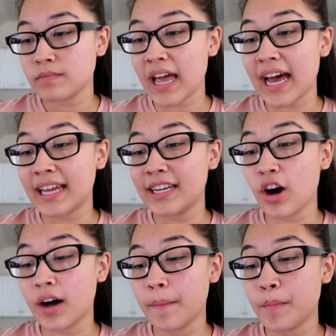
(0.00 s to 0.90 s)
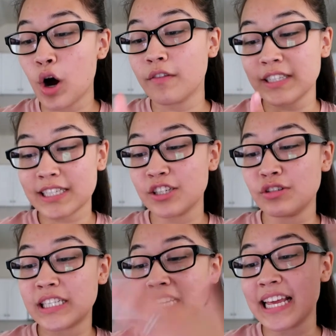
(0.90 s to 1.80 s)
And obviously
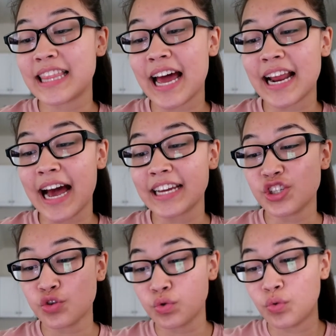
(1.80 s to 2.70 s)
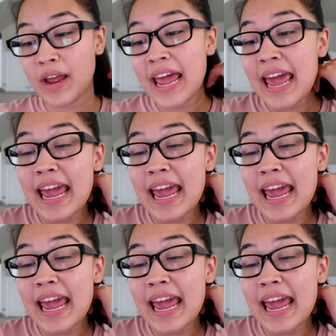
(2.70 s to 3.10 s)
you see that I drew